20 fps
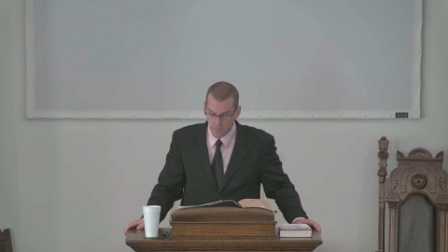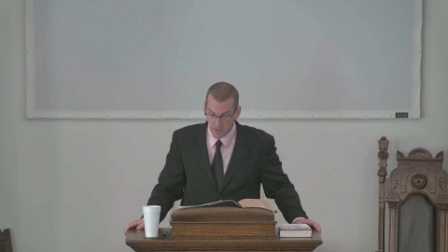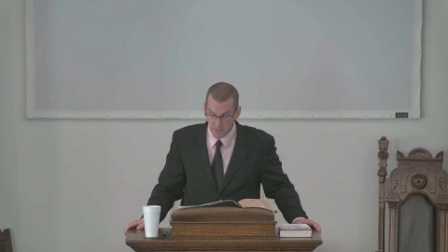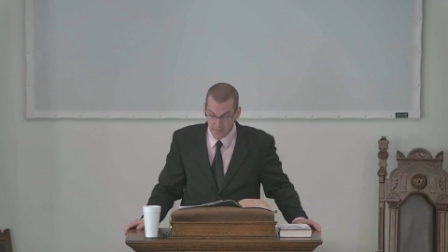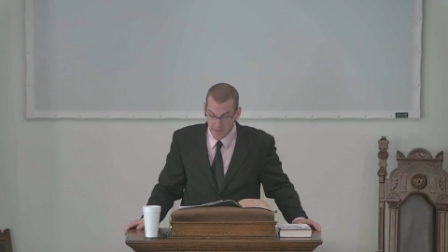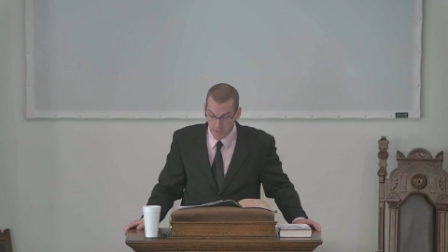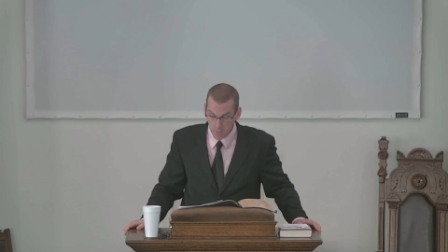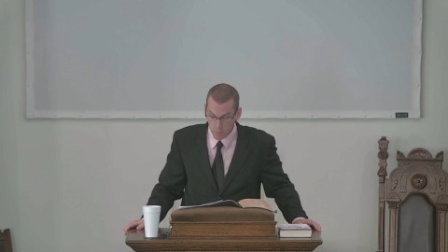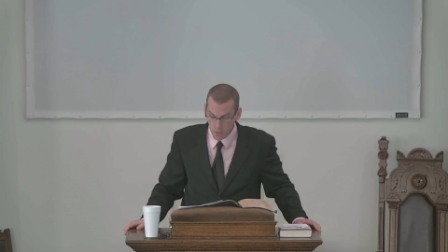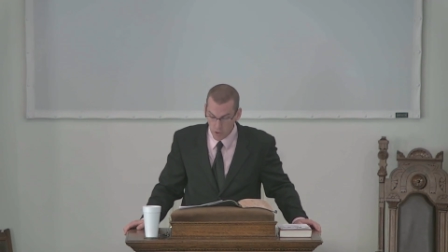
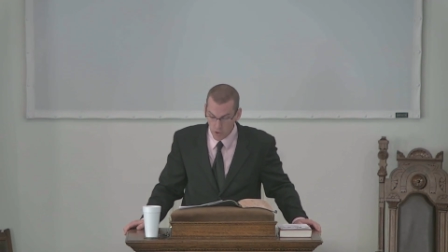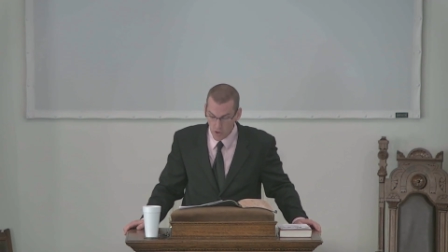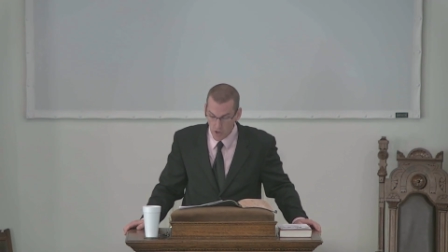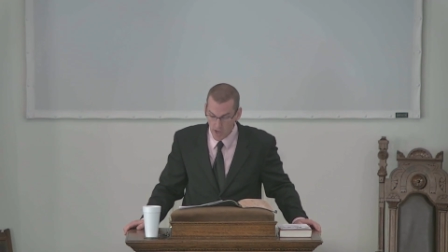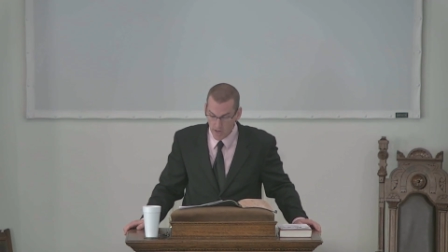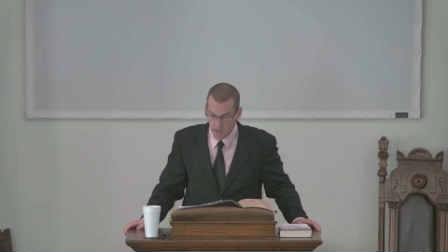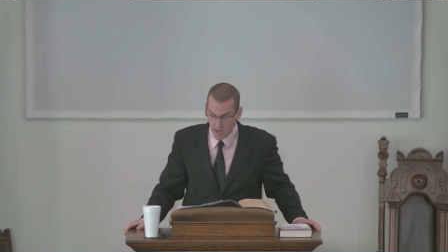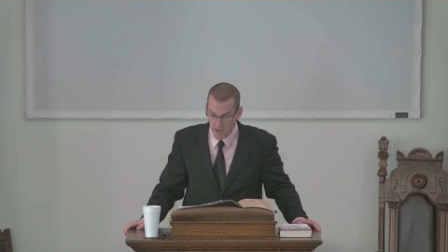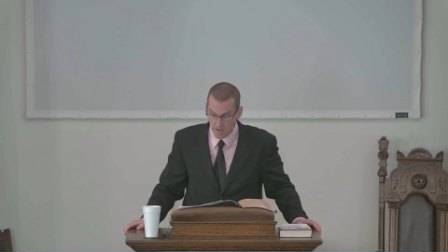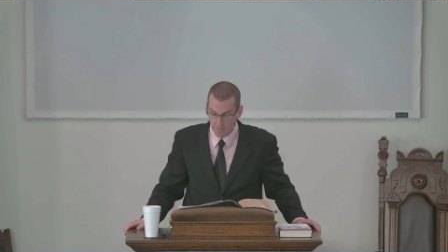but they were
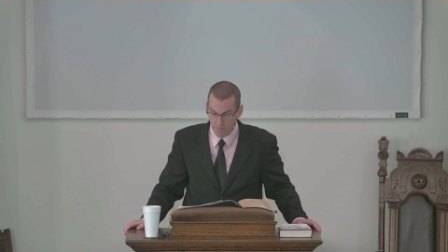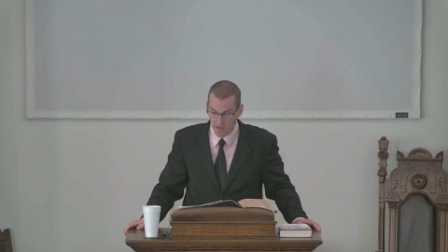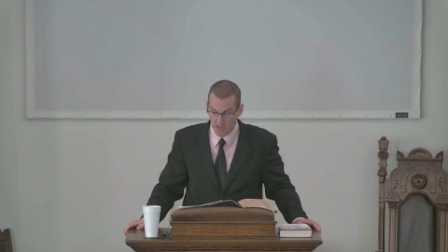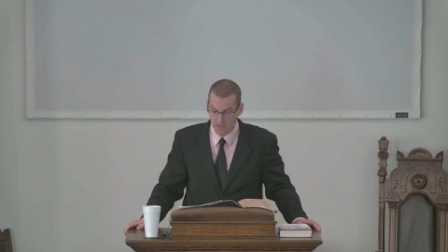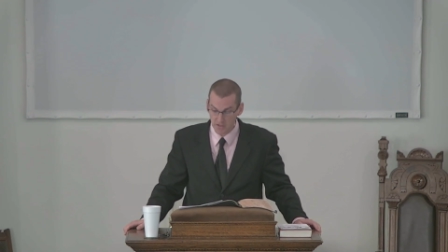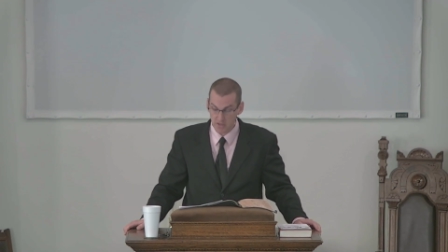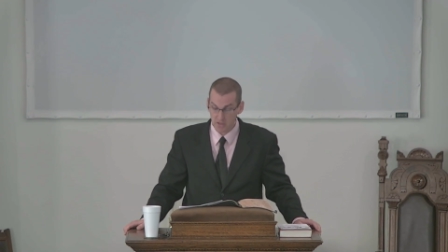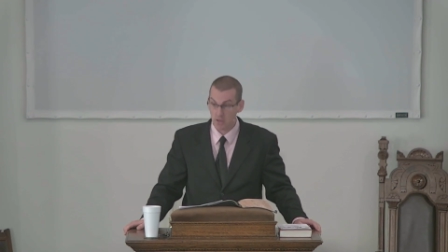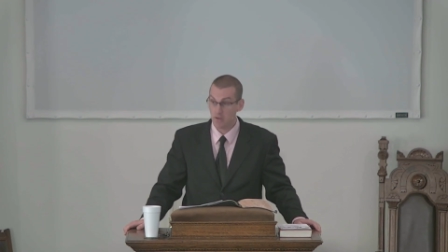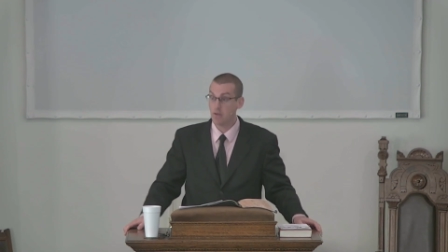not of
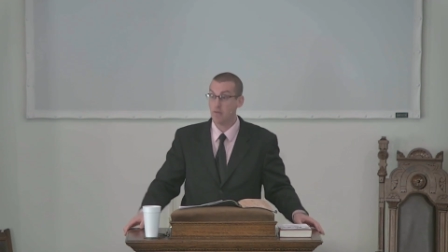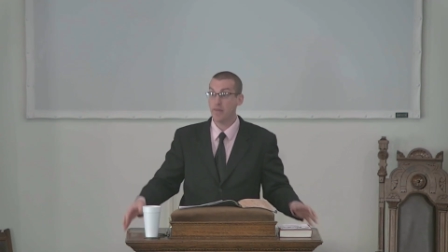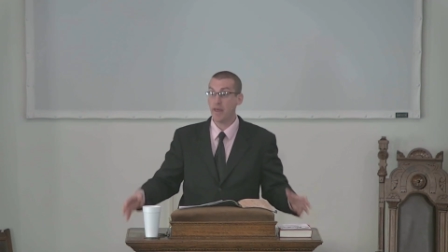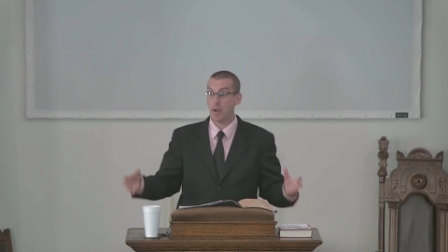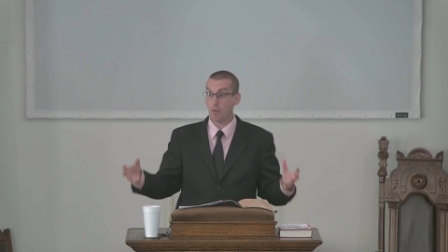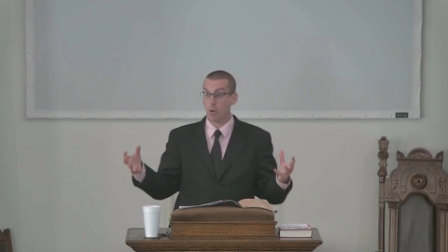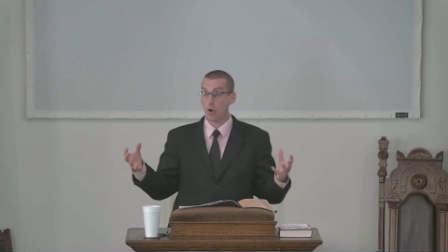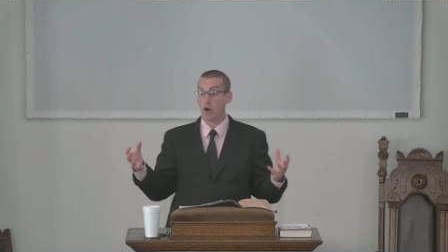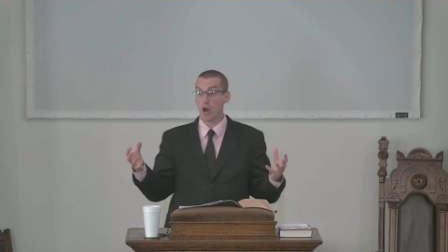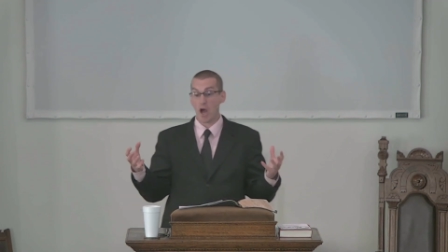us.
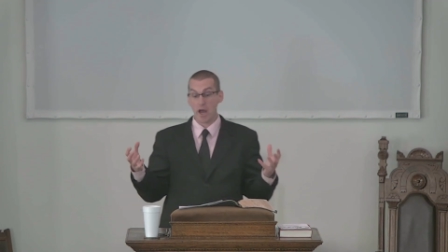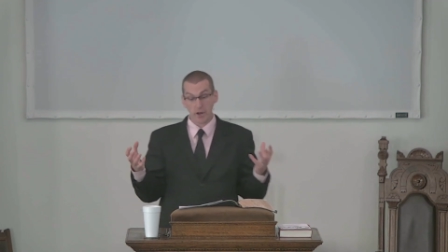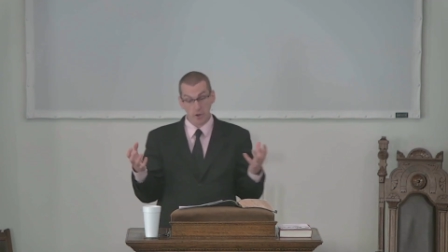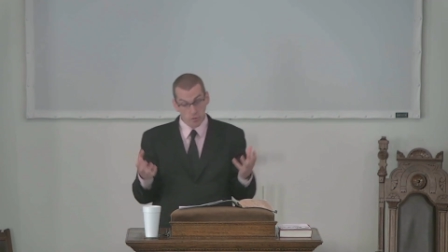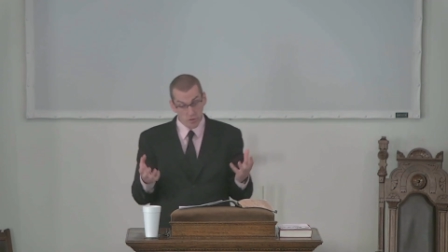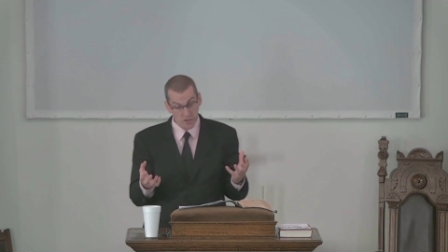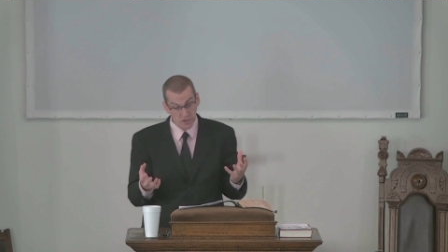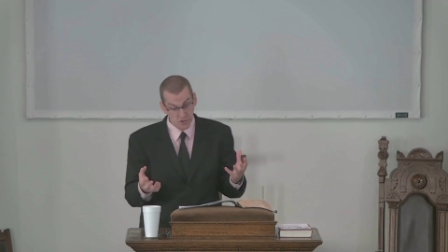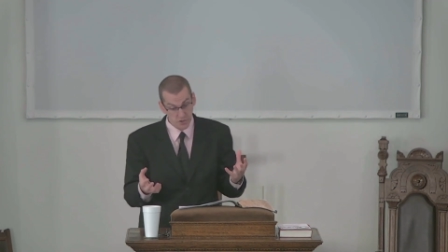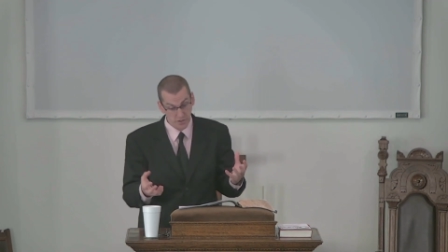They were
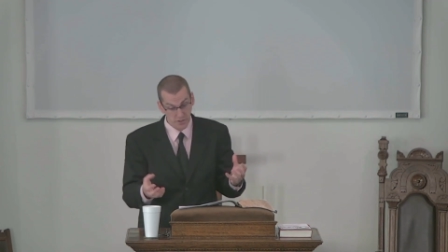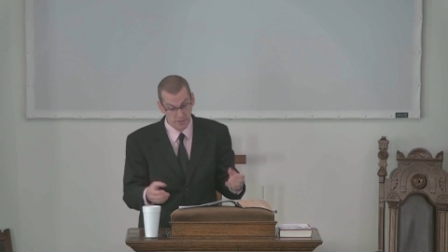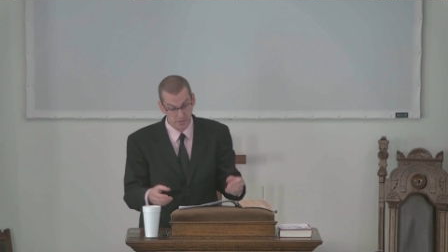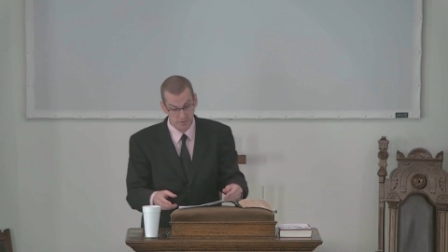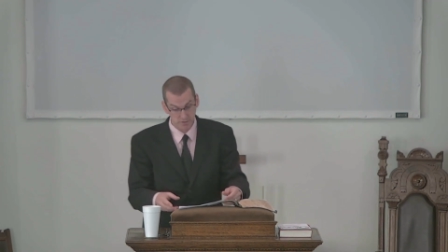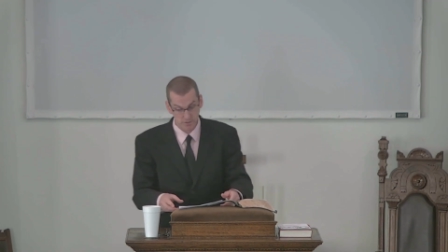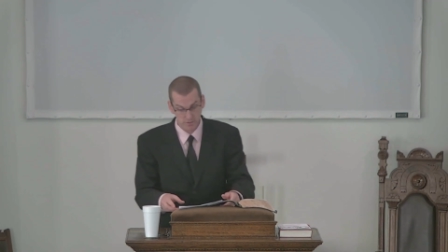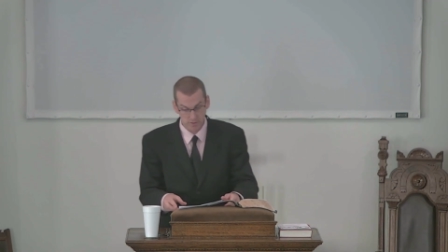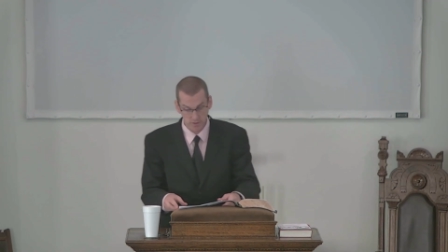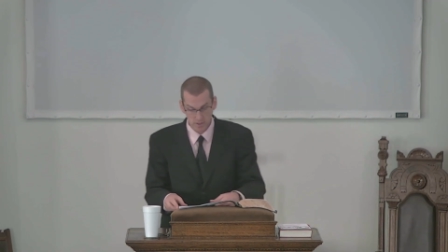not
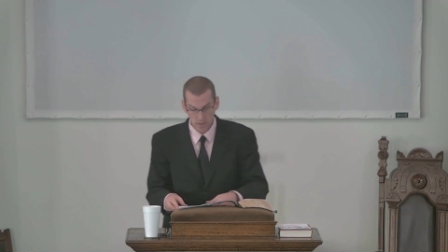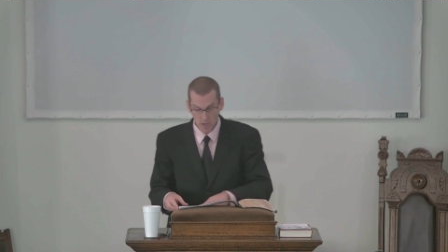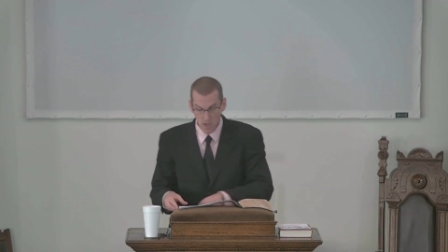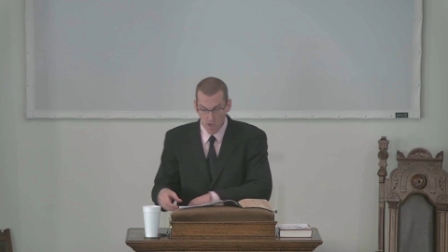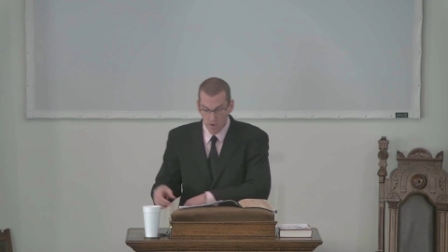Christians.